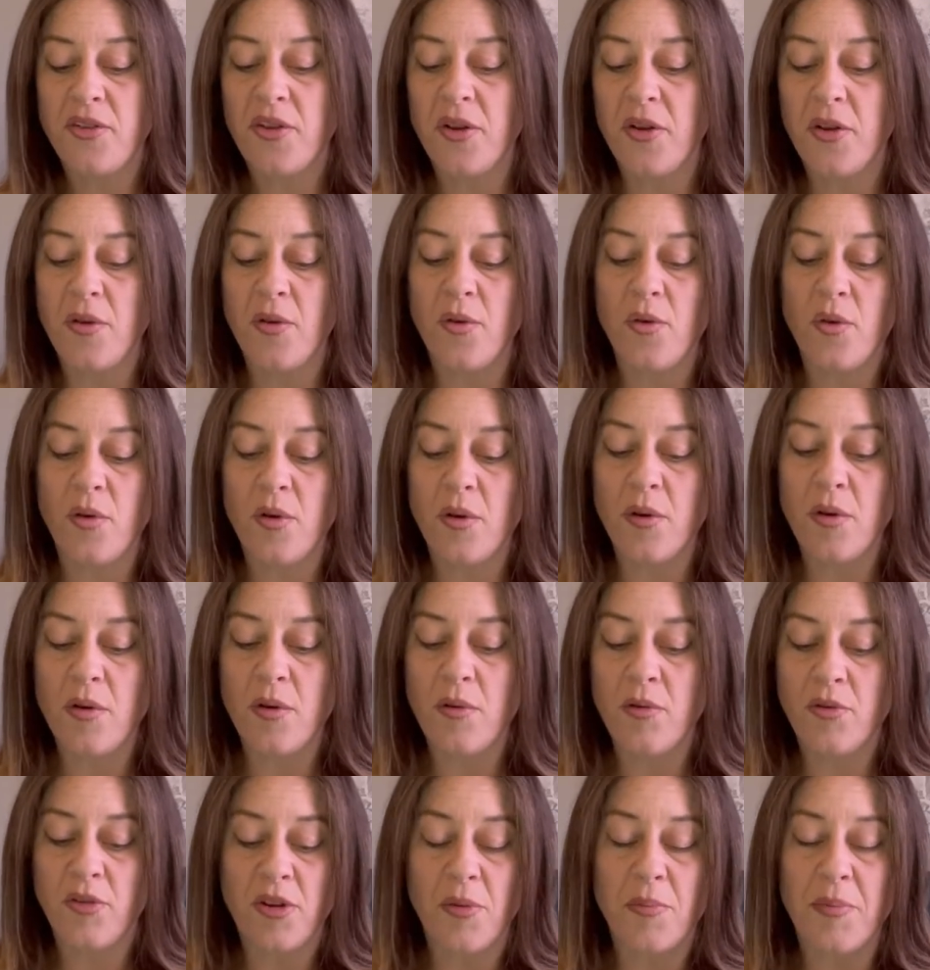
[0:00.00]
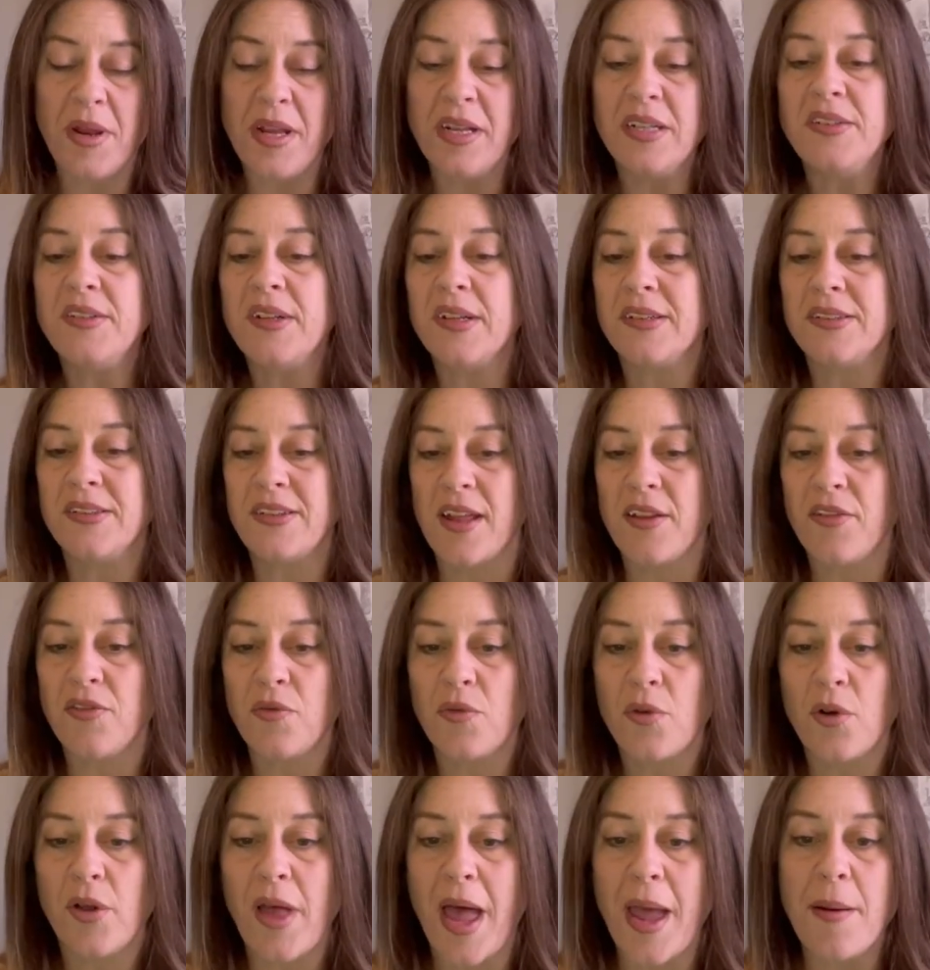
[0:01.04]
to to be
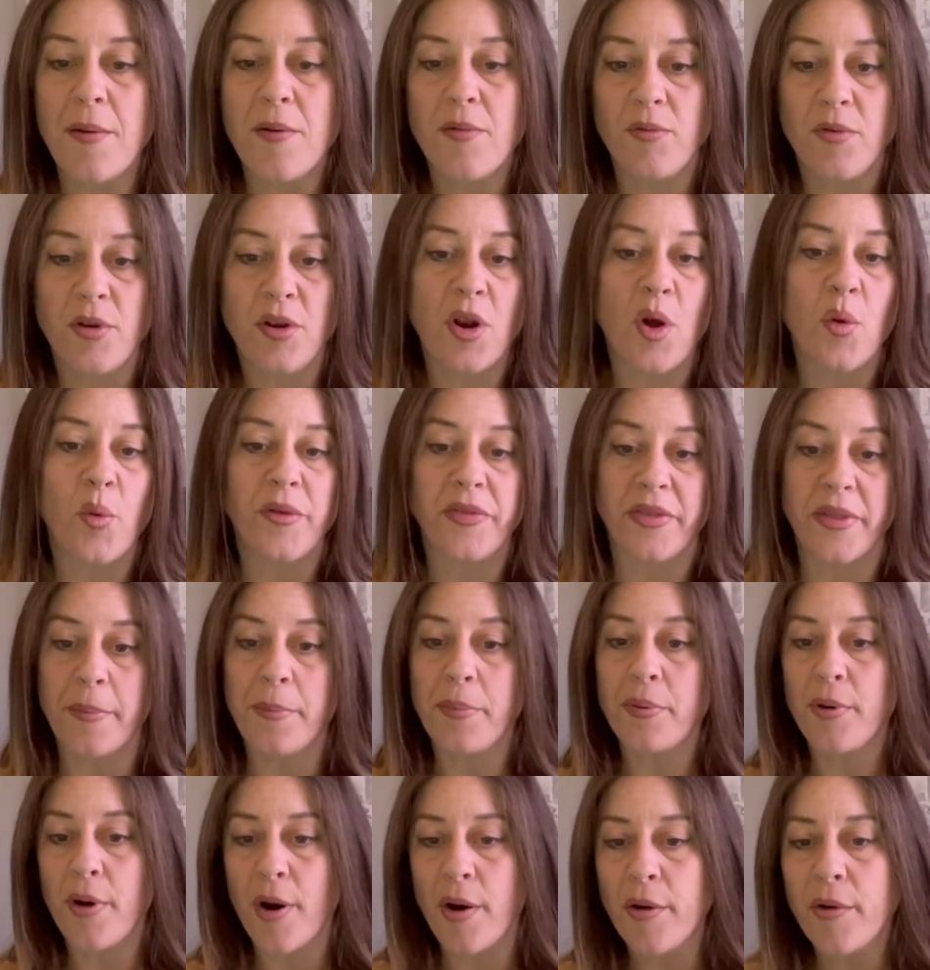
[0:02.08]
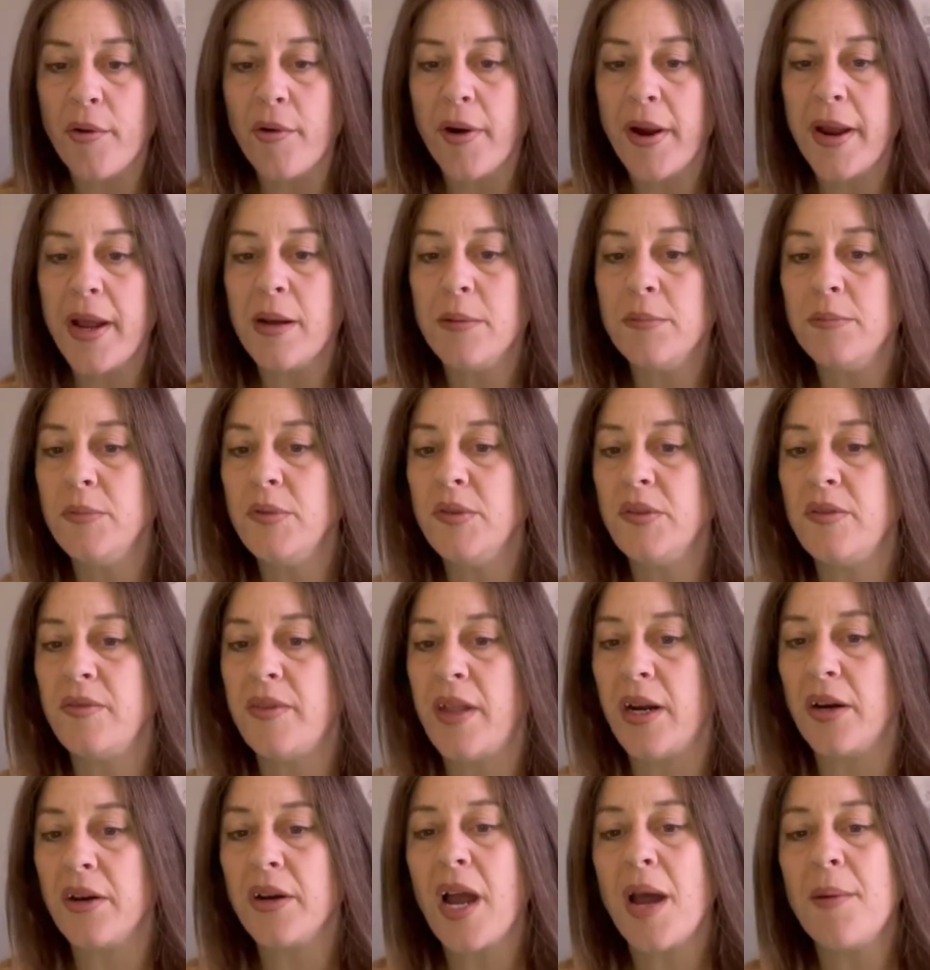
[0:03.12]
successful at, you know, with the programs that
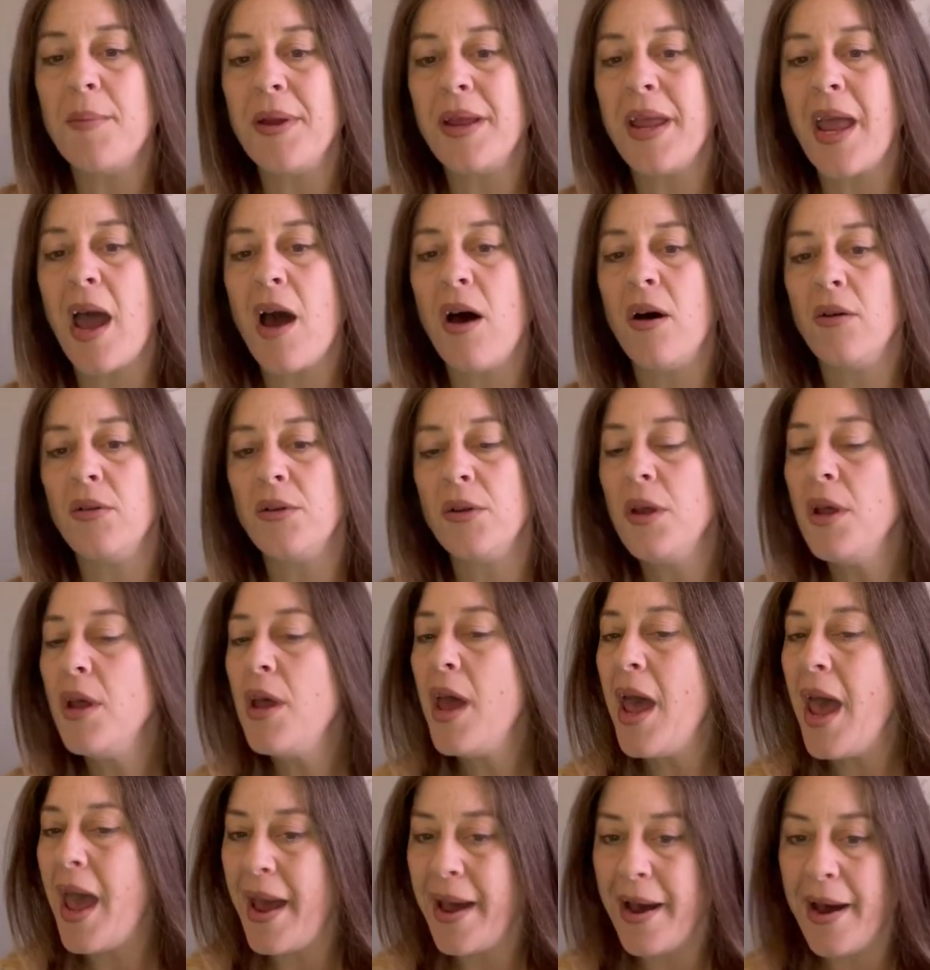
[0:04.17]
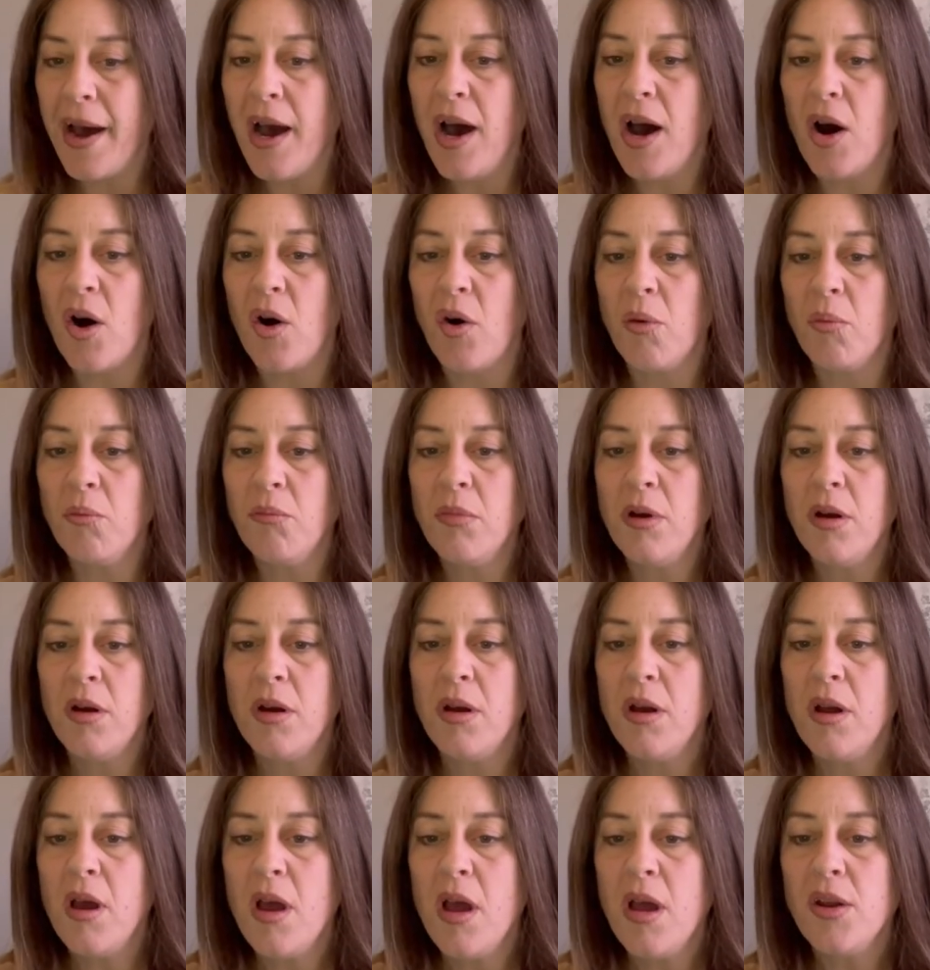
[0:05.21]
are coming out at home,
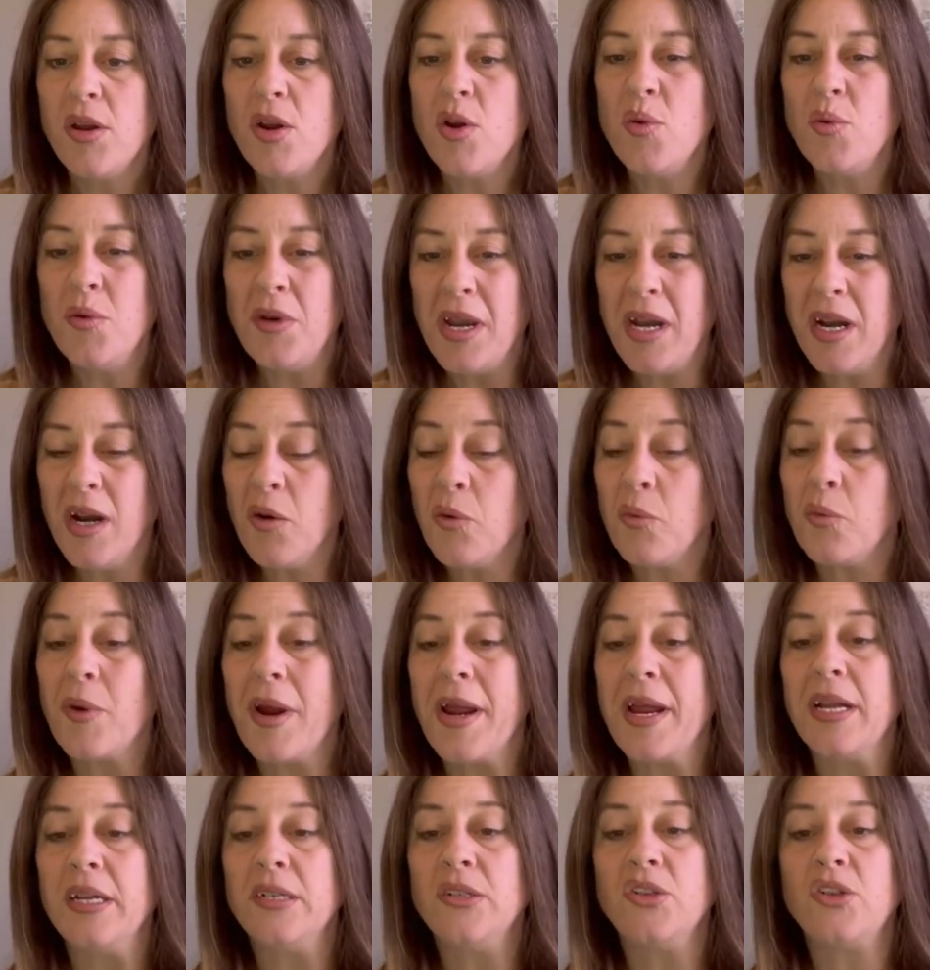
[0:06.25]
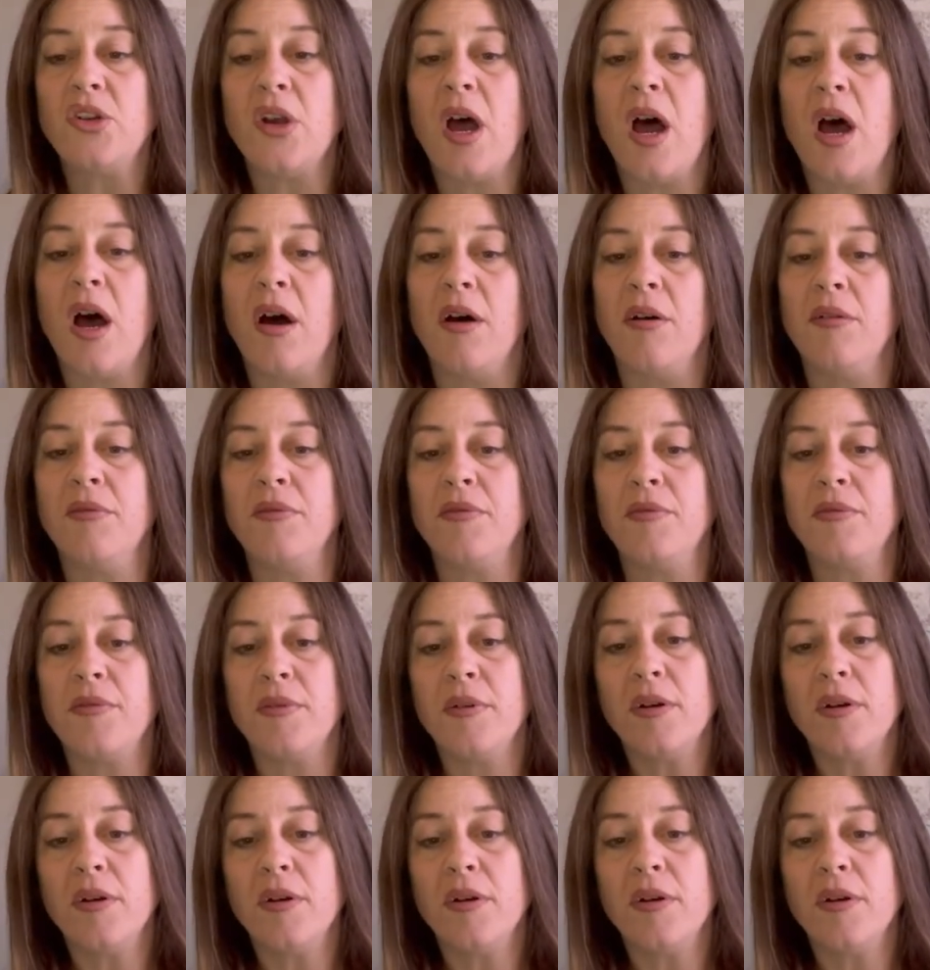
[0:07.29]
you need a range of